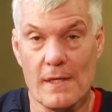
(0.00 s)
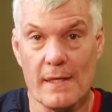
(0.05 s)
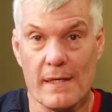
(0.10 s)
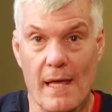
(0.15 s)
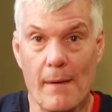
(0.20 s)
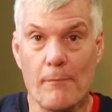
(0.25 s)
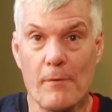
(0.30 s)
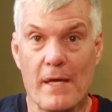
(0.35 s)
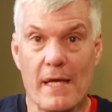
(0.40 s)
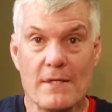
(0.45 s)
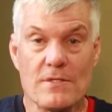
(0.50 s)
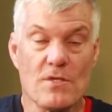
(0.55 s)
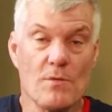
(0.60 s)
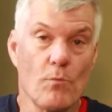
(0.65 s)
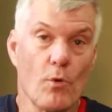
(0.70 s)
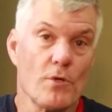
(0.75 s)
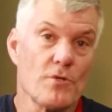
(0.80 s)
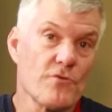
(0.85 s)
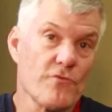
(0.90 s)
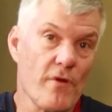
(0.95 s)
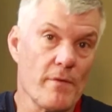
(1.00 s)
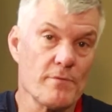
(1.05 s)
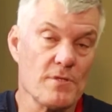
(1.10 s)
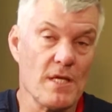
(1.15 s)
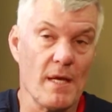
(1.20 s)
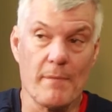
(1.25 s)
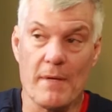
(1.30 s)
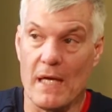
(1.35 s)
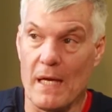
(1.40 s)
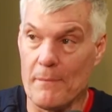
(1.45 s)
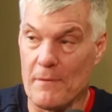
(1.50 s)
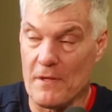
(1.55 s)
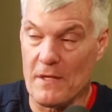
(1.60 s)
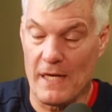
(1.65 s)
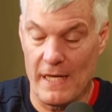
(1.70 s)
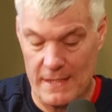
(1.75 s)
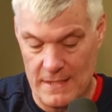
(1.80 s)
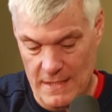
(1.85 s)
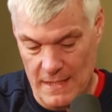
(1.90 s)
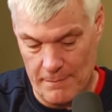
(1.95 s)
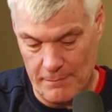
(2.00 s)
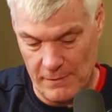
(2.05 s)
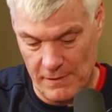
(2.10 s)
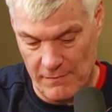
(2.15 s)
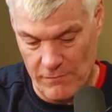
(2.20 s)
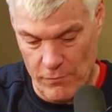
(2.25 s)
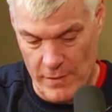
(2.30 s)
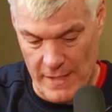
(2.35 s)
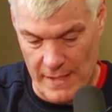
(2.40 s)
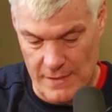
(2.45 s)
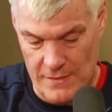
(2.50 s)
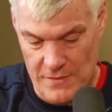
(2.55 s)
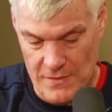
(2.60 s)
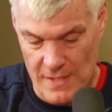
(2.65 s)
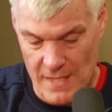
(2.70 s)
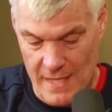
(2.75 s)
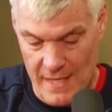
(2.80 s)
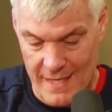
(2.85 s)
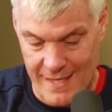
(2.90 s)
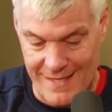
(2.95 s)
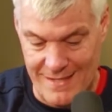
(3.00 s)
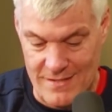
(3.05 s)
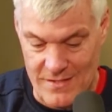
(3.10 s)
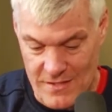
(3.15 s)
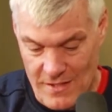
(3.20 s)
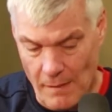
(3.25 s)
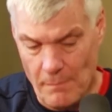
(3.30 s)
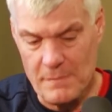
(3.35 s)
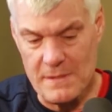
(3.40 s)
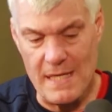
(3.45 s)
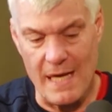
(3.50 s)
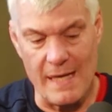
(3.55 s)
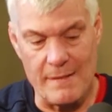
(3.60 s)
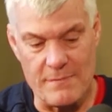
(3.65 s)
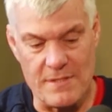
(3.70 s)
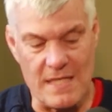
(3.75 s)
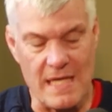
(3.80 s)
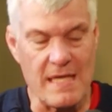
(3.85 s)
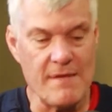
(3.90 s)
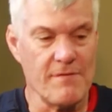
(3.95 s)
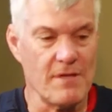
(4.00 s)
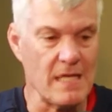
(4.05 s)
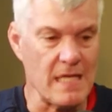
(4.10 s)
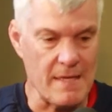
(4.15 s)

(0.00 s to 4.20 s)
yep, we got some more scripts coming up in the next couple of weeks. And sometimes even